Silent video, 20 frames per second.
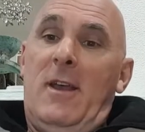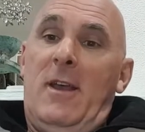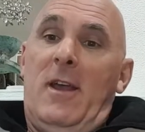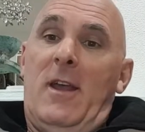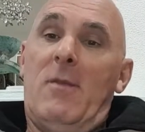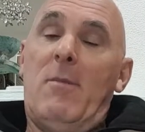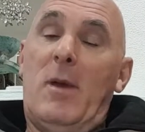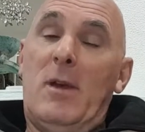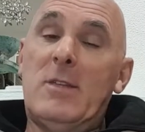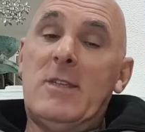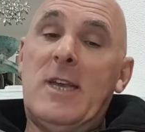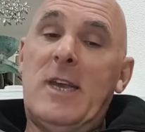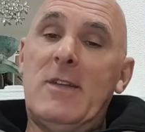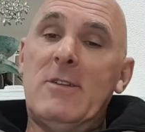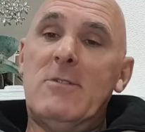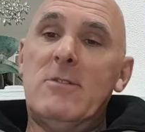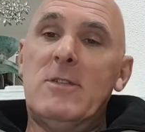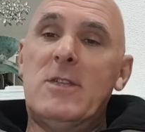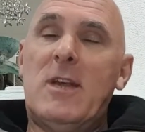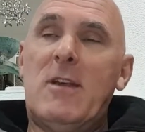And most
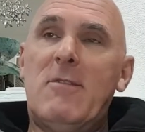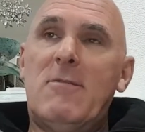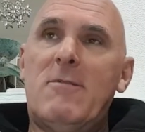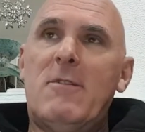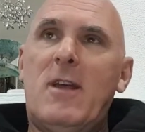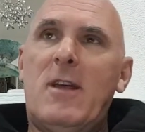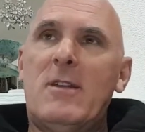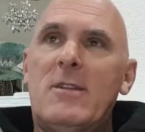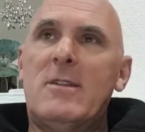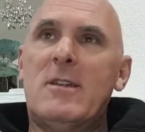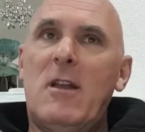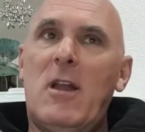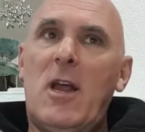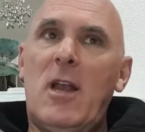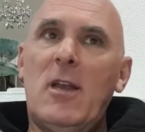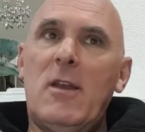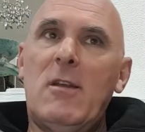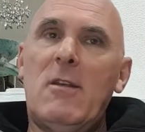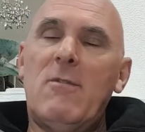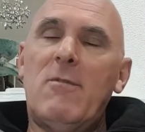councils have a
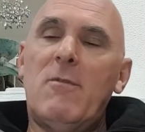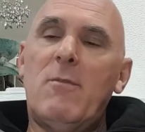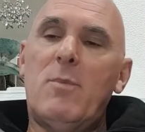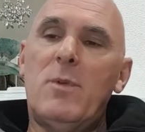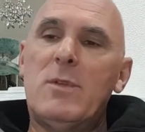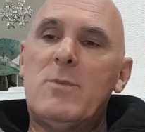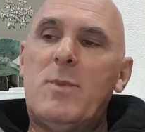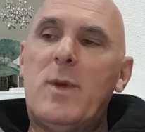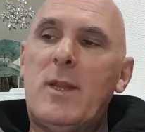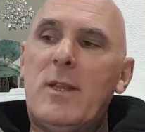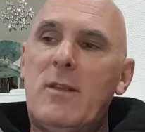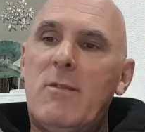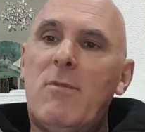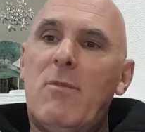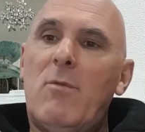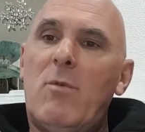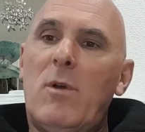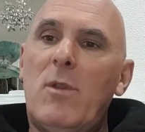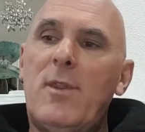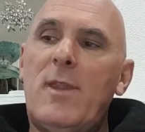slightly different perspective on
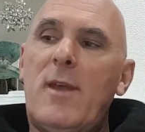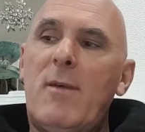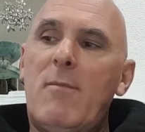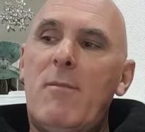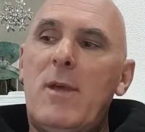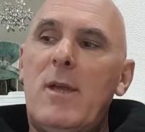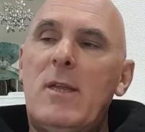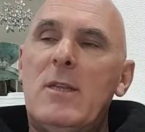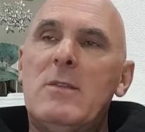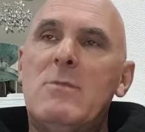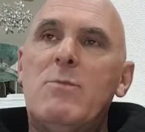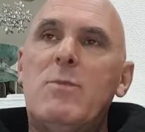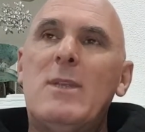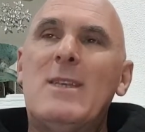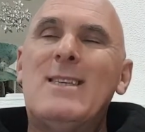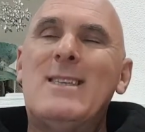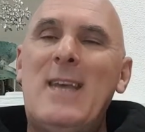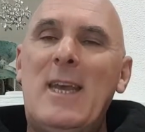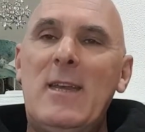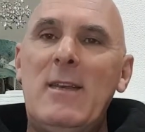what that means.
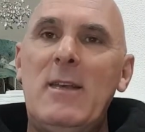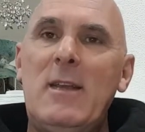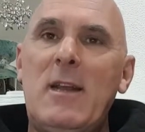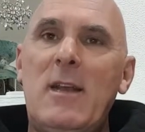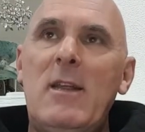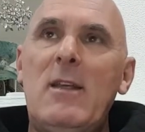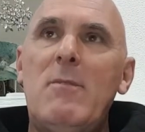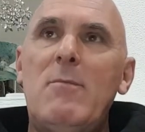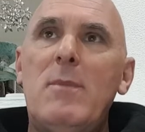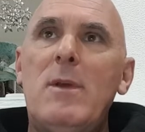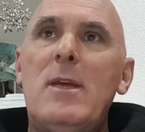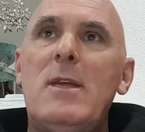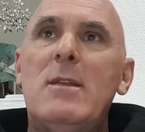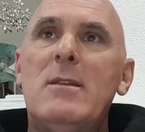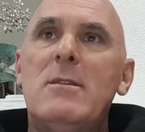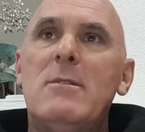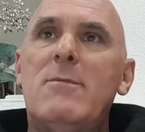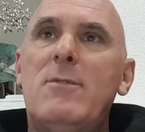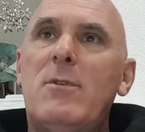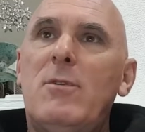But technically it means
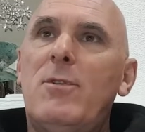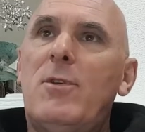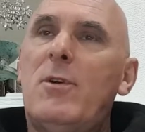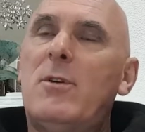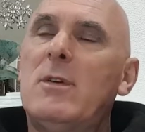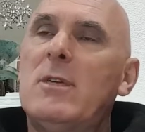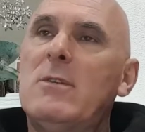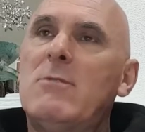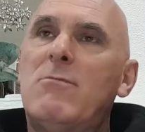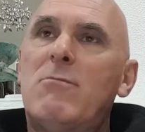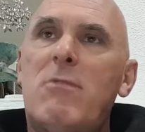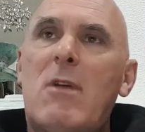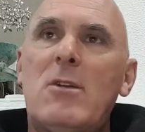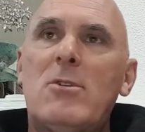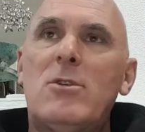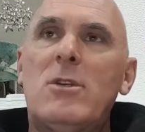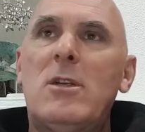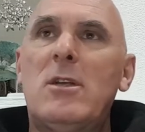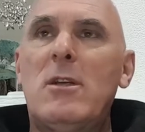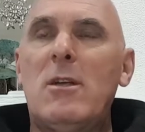if your dog is
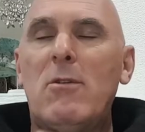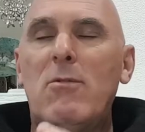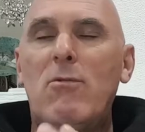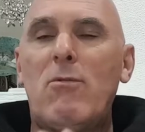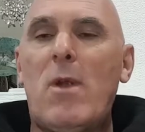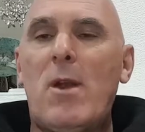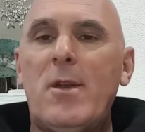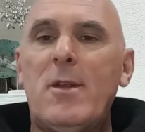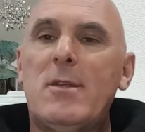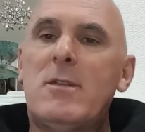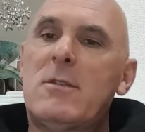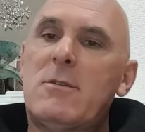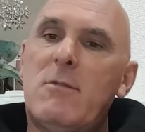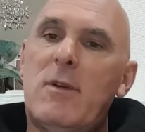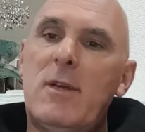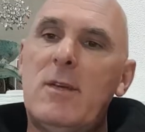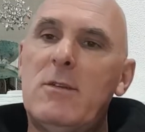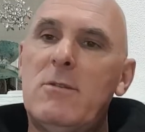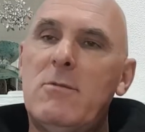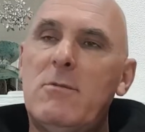rushing and running
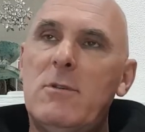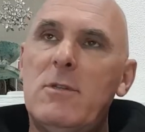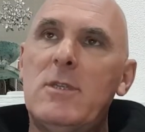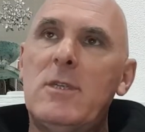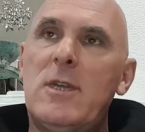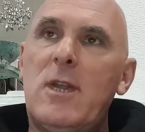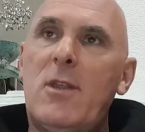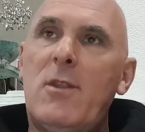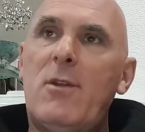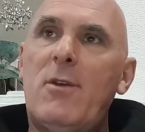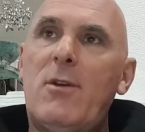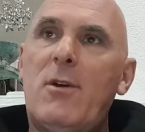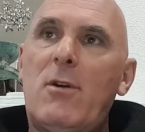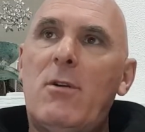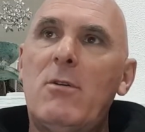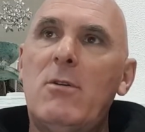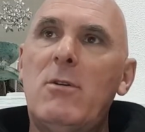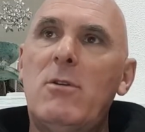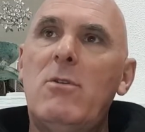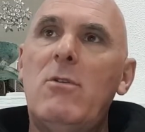straight towards another
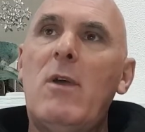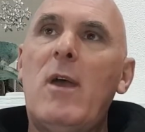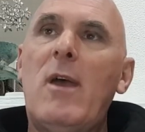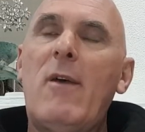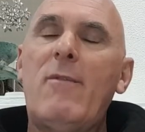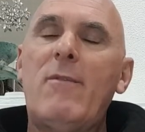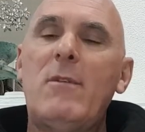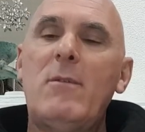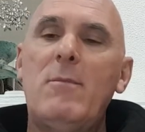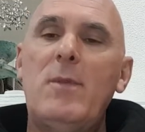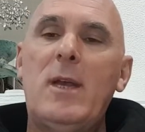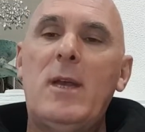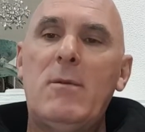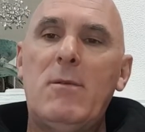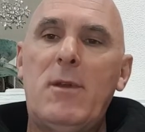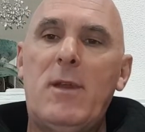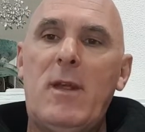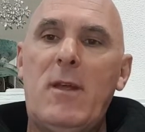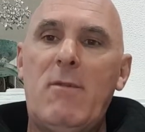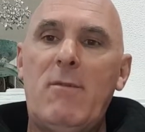dog, you have to be able
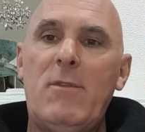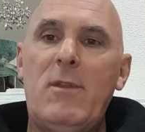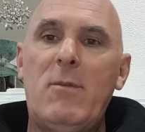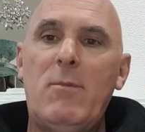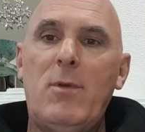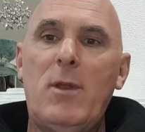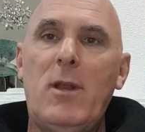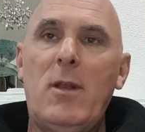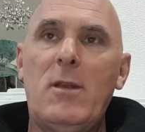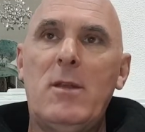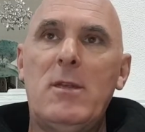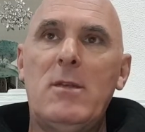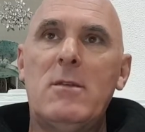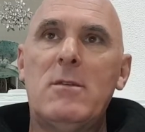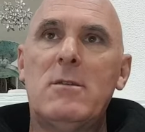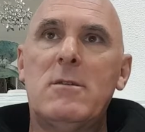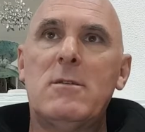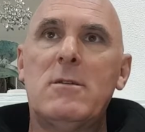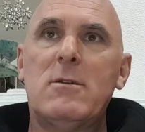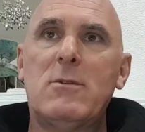to have the ability
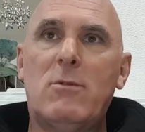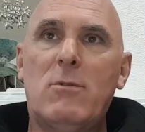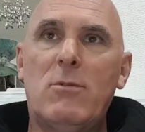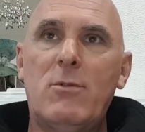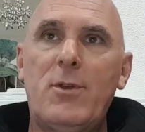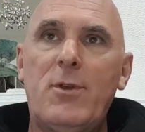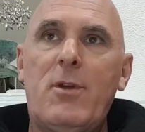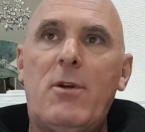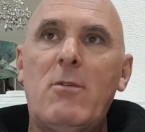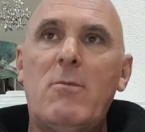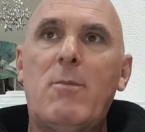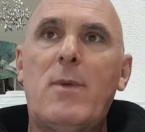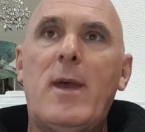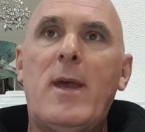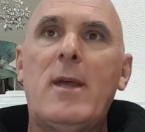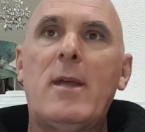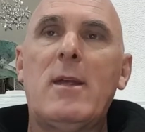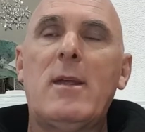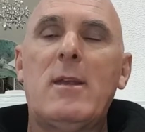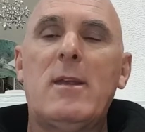to call the dog
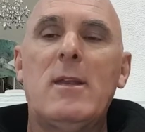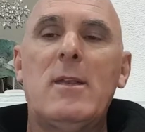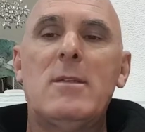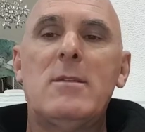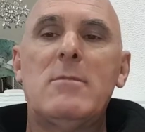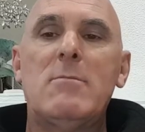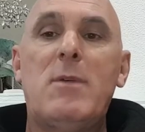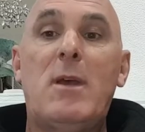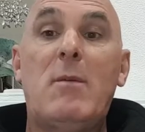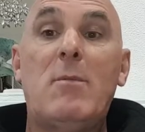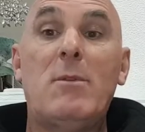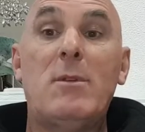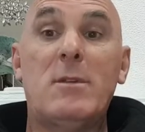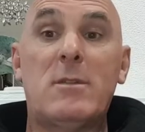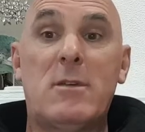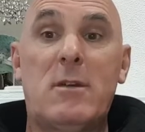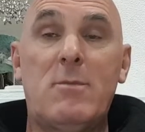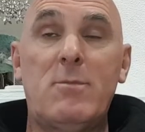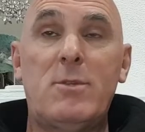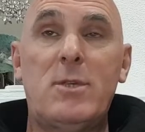back. It needs to be able to
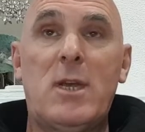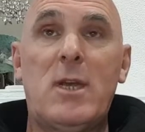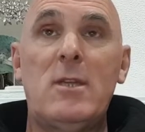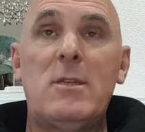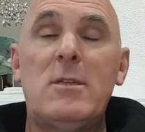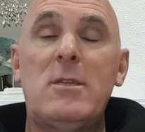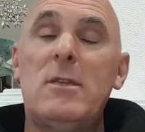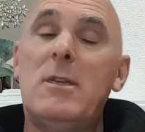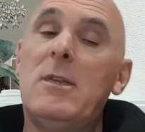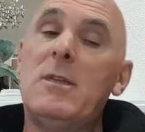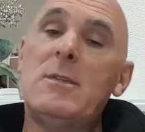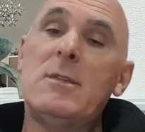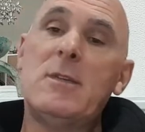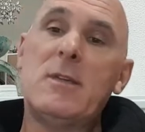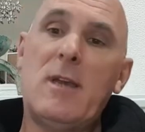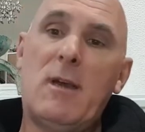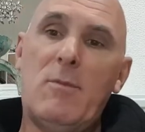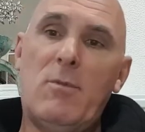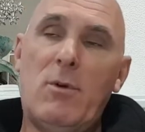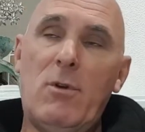stop chasing, needs to
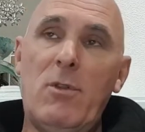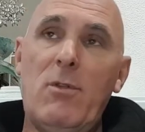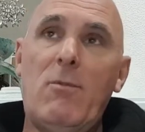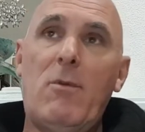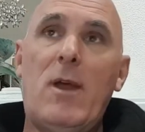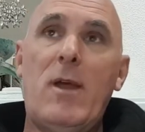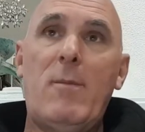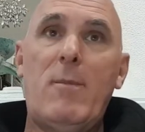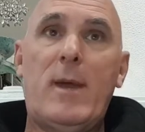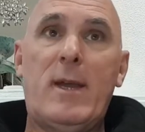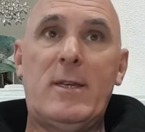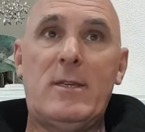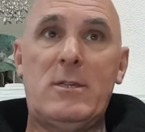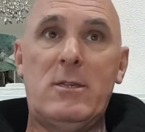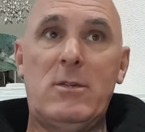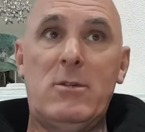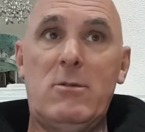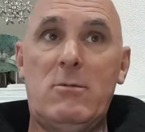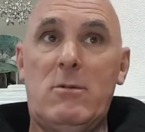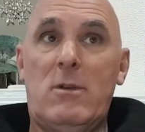come all the way back to
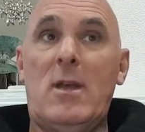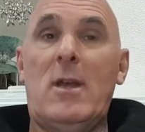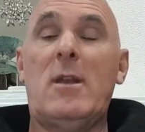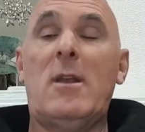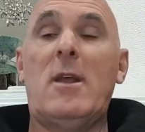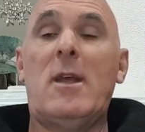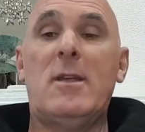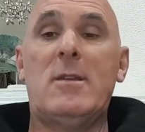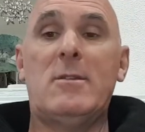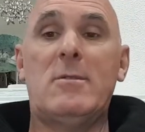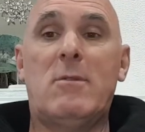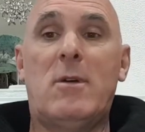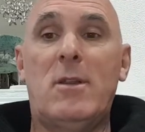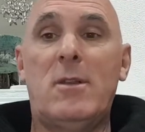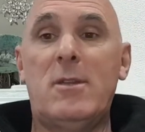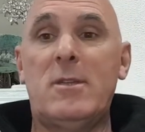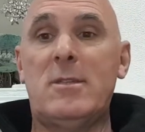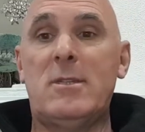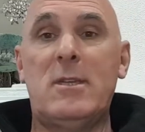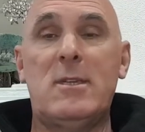you, and it has to
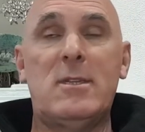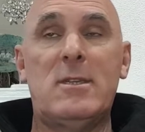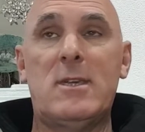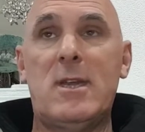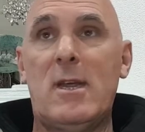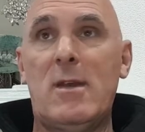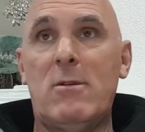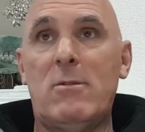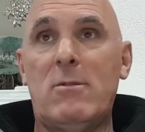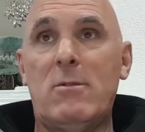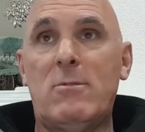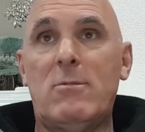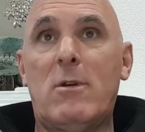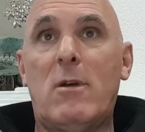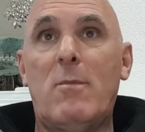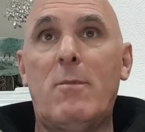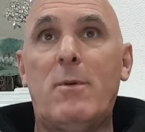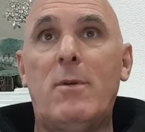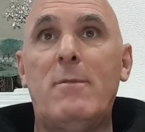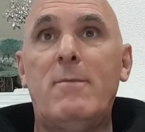either sit, stand or
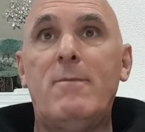drop